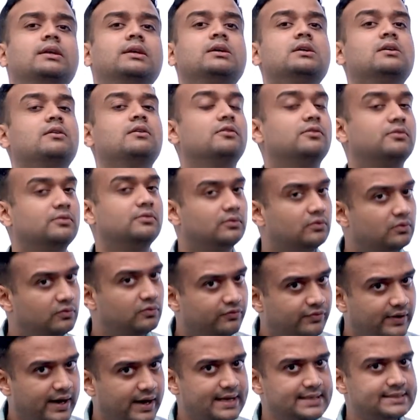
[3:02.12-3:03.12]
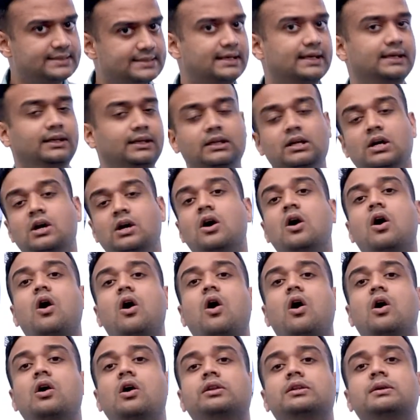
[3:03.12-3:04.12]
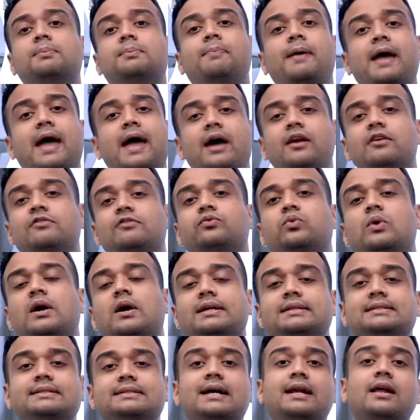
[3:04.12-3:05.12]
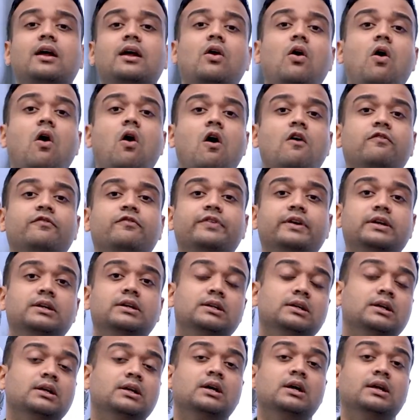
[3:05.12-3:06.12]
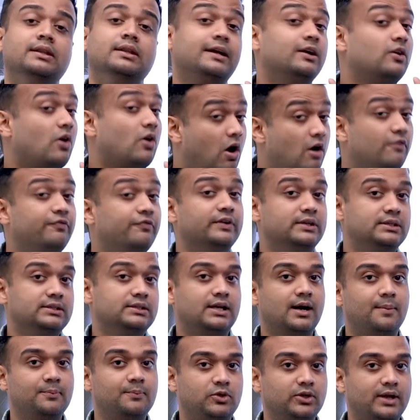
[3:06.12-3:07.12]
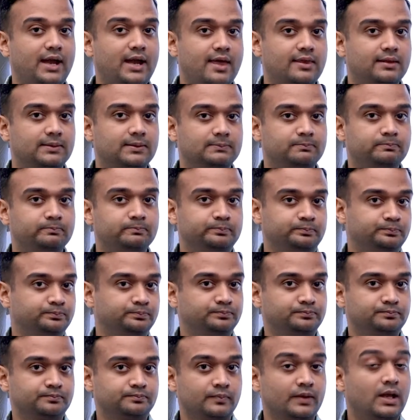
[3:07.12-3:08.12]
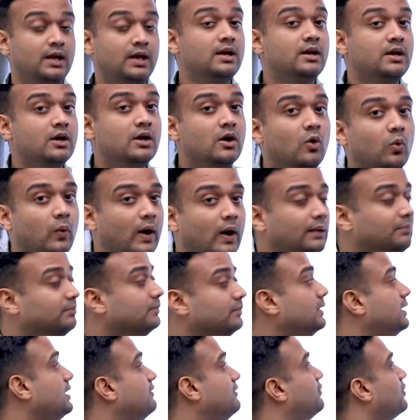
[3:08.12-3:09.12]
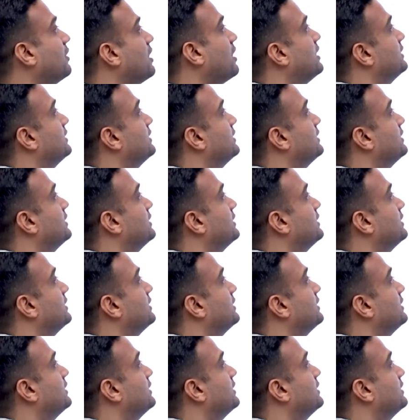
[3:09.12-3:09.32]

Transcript: the phrasing or the pair of words that are often that often come together? Well, if your